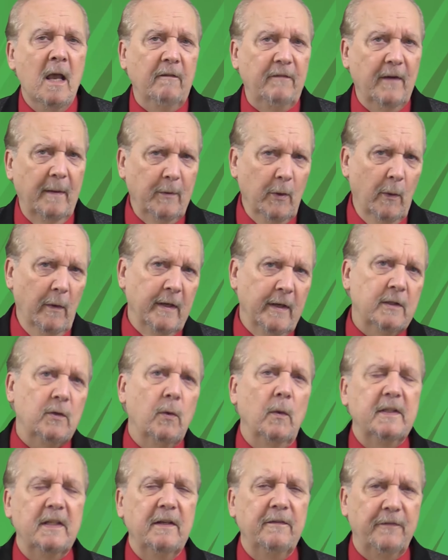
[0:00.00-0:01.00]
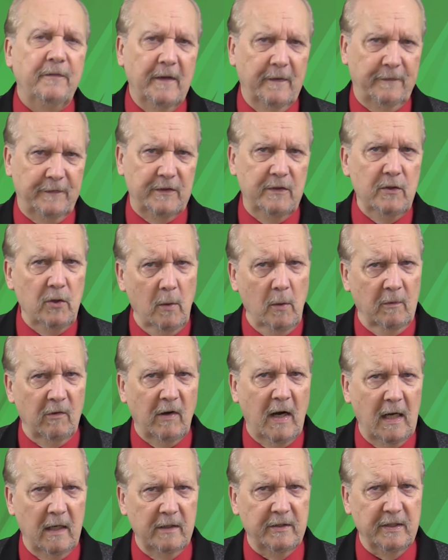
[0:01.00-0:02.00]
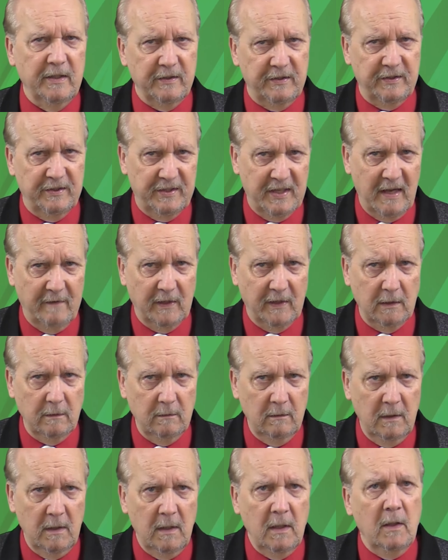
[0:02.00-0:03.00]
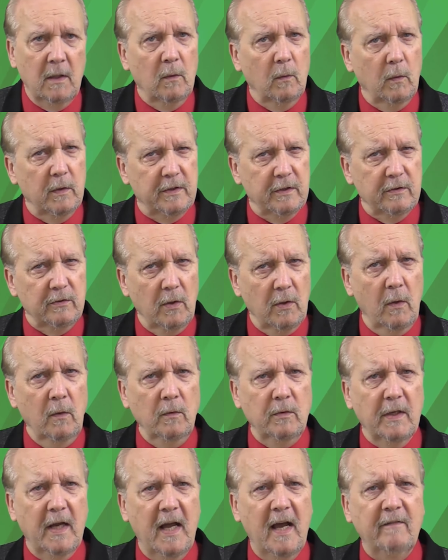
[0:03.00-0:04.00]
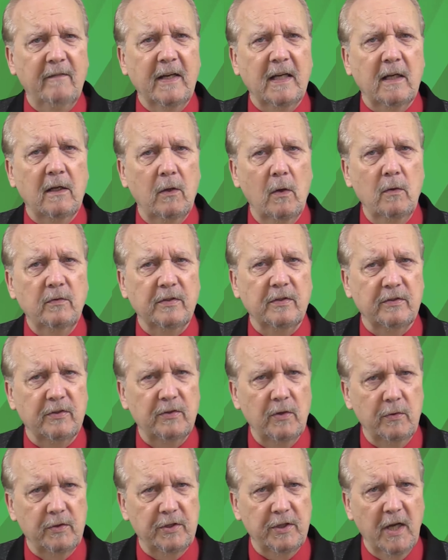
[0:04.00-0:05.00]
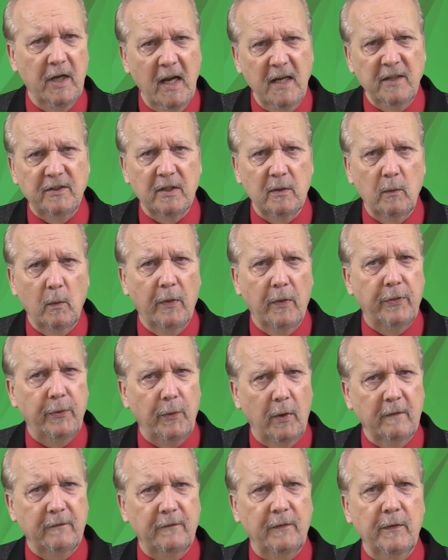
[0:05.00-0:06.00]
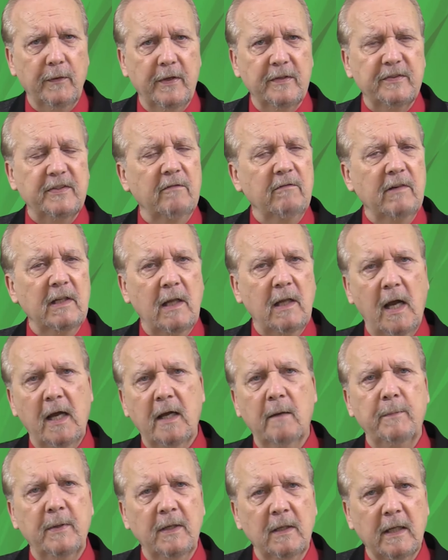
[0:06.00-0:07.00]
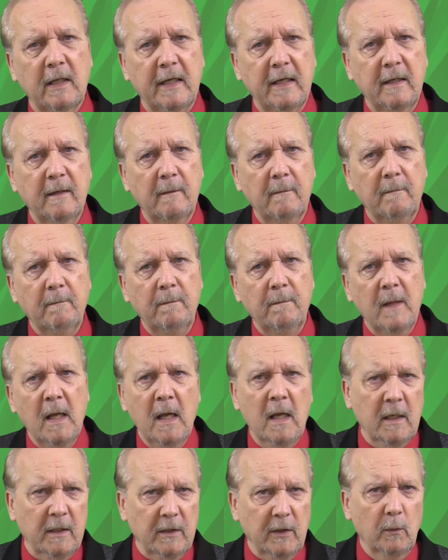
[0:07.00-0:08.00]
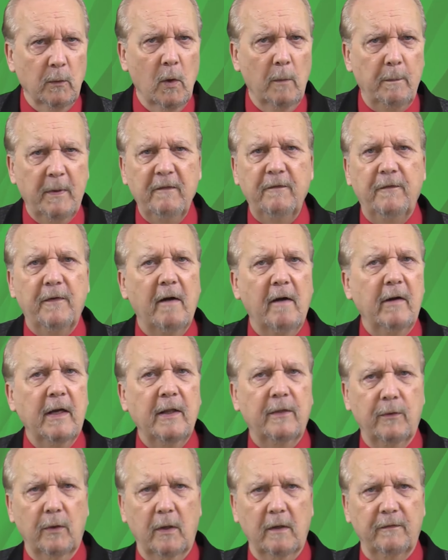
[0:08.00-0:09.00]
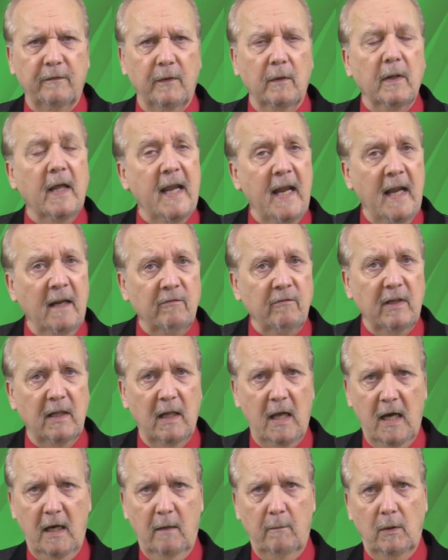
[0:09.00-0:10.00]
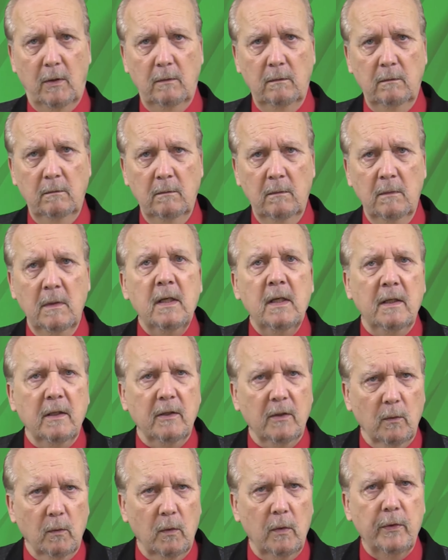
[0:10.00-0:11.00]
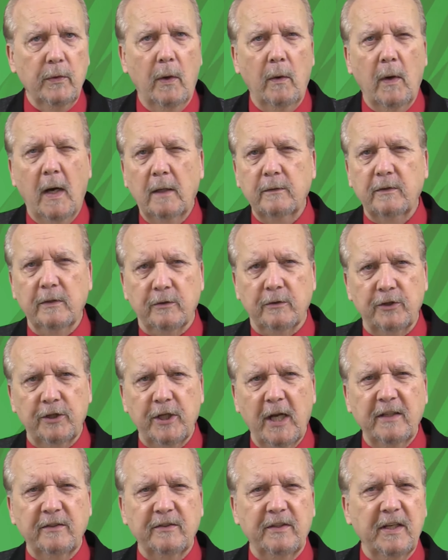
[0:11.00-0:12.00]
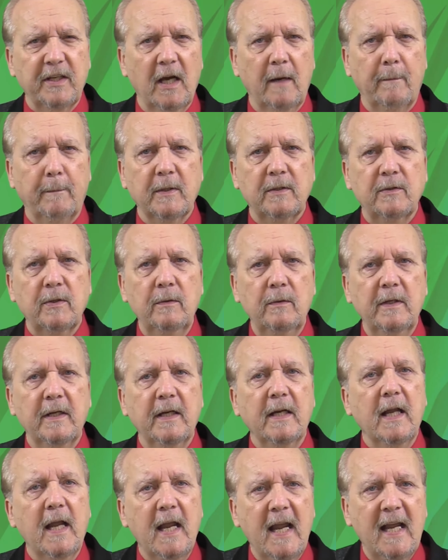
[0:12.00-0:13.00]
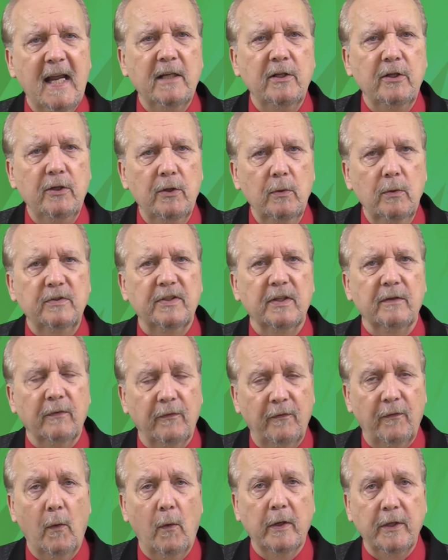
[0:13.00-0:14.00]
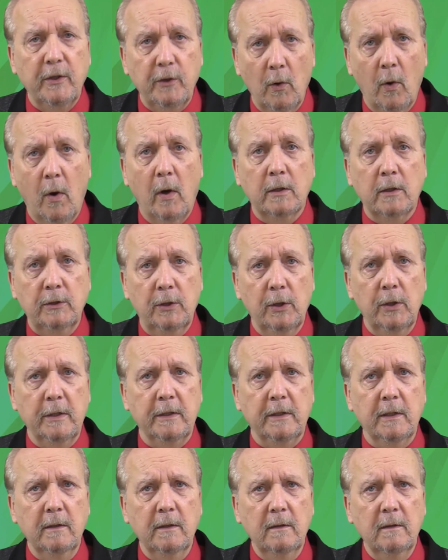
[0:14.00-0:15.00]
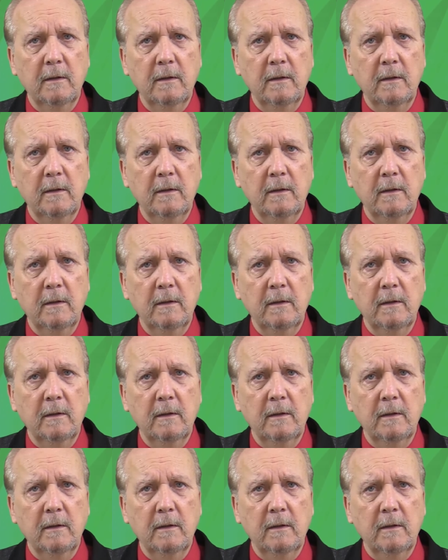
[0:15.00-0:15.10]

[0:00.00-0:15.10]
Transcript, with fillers: February 25th's numerology is 7 which is known to have a close association with thoughtfulness and reliability. You will be very thoughtful and reliable. You will know how to chase the opportunity and use it for your good.